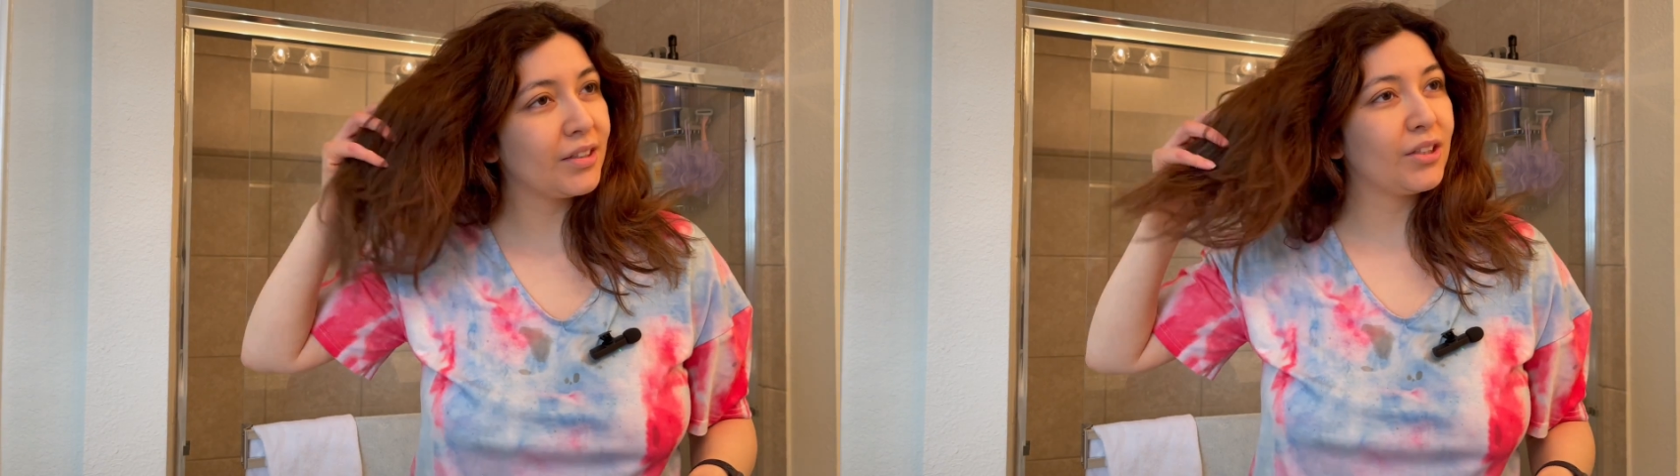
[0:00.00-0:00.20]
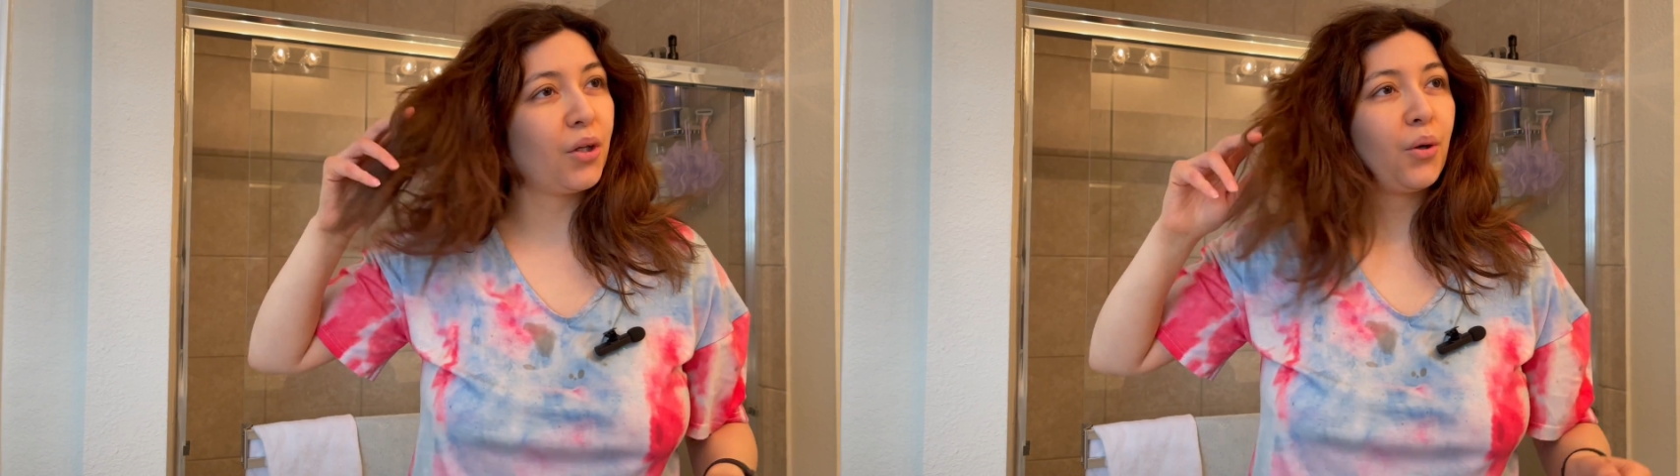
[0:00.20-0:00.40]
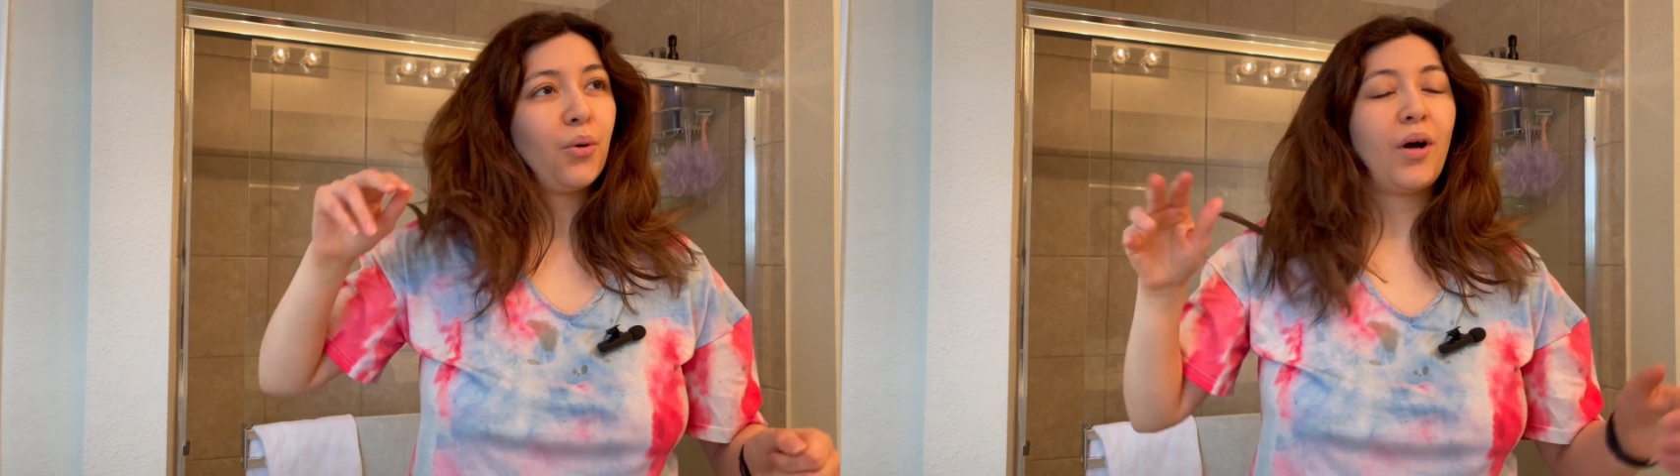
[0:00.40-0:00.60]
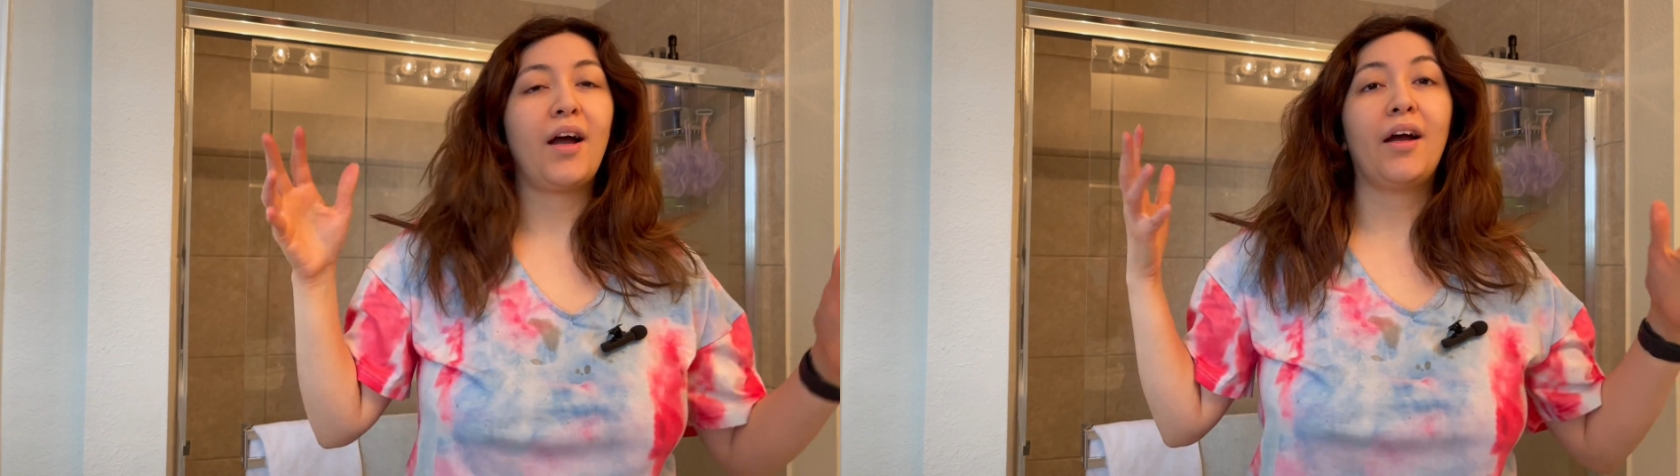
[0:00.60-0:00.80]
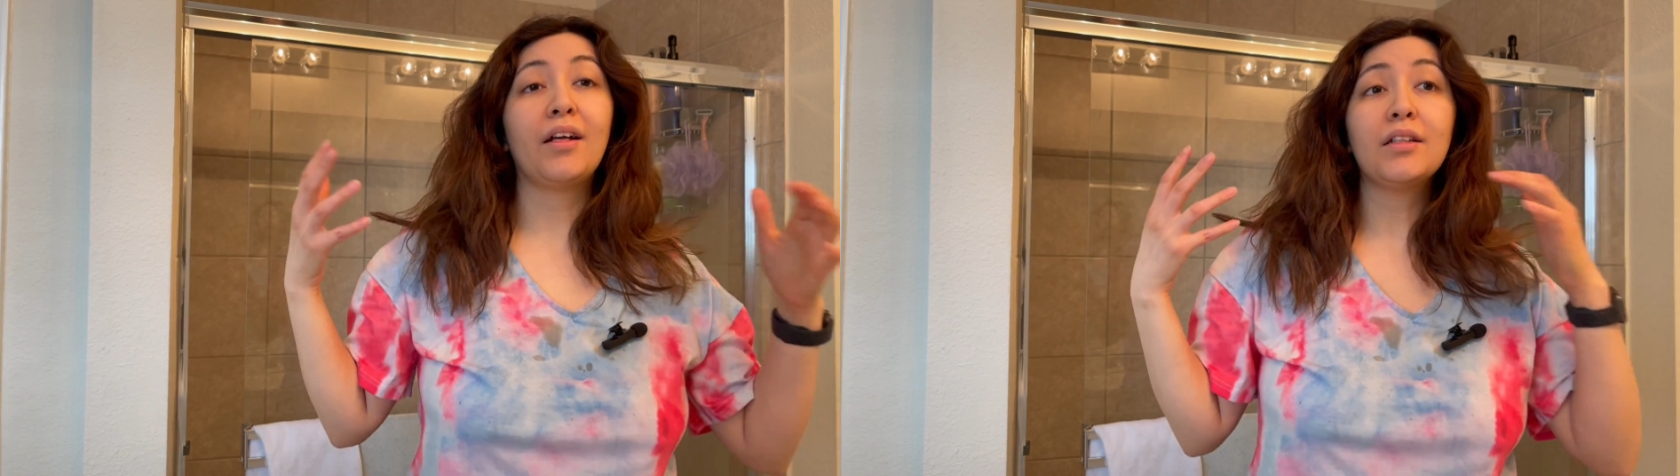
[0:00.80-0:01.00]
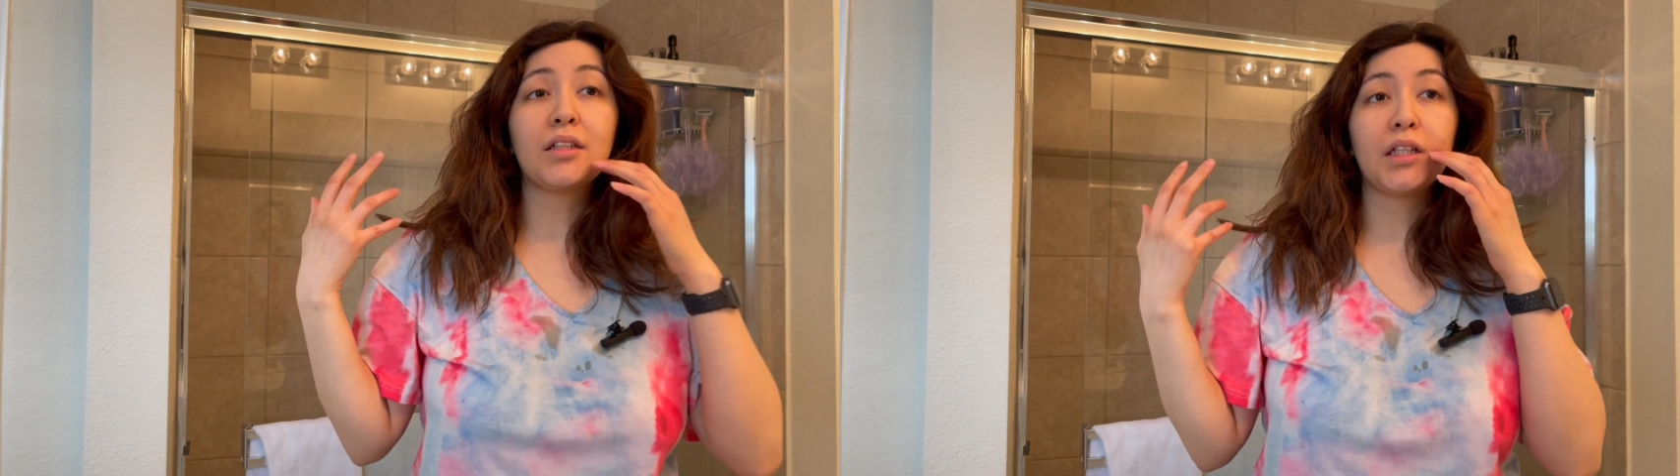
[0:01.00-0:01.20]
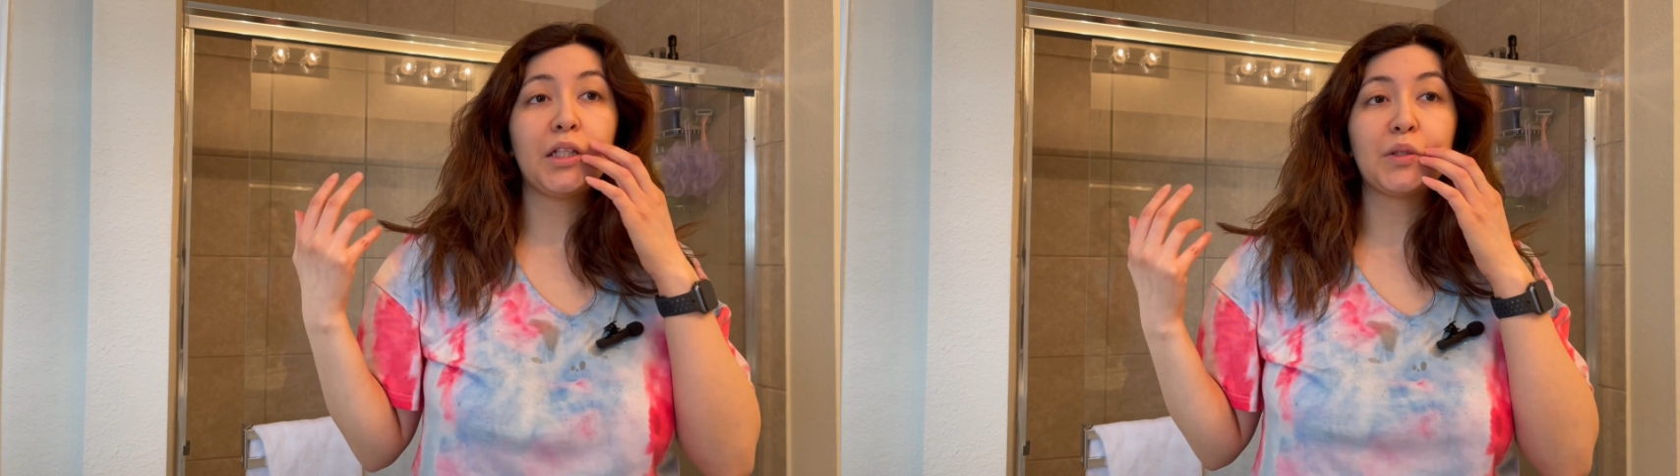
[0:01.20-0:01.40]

So I hadn't done anything